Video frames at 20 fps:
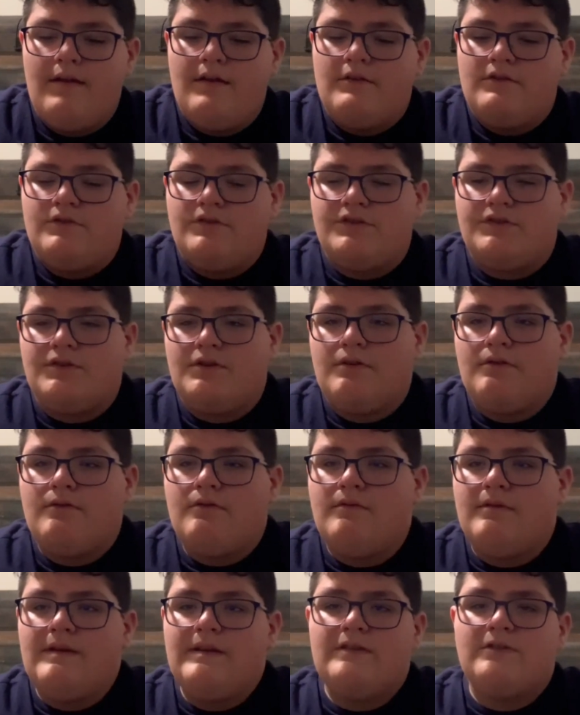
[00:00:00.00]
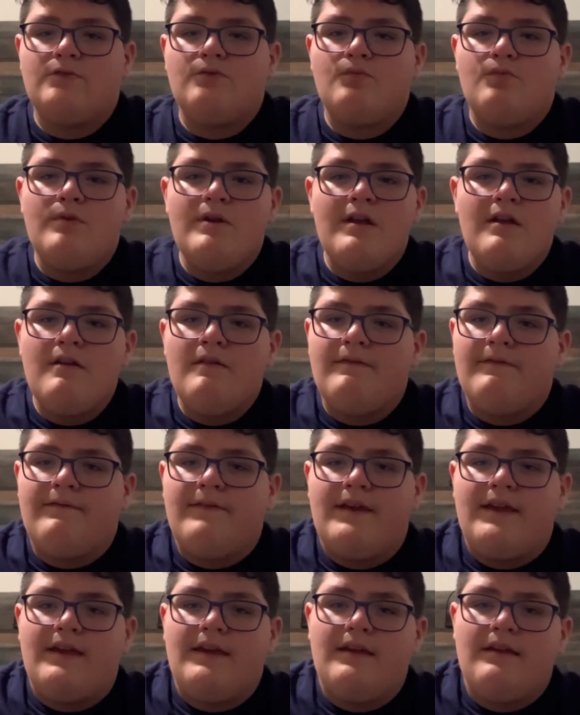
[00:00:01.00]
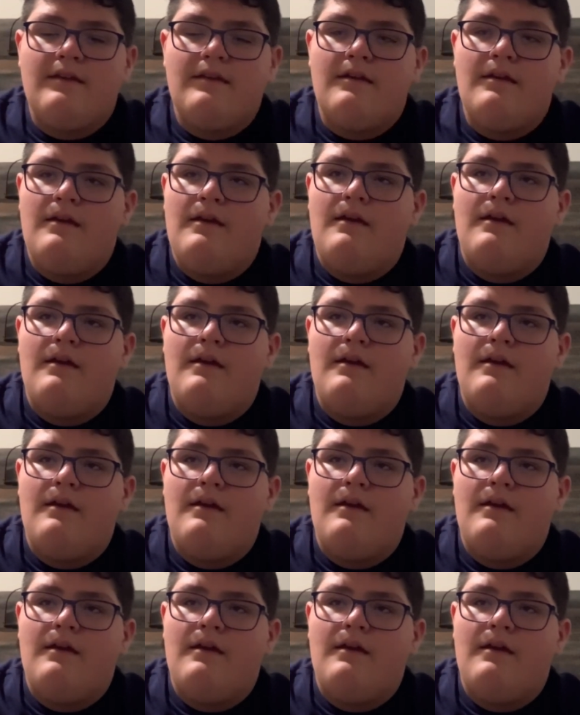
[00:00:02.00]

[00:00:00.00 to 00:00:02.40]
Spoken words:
So it's a weird thing,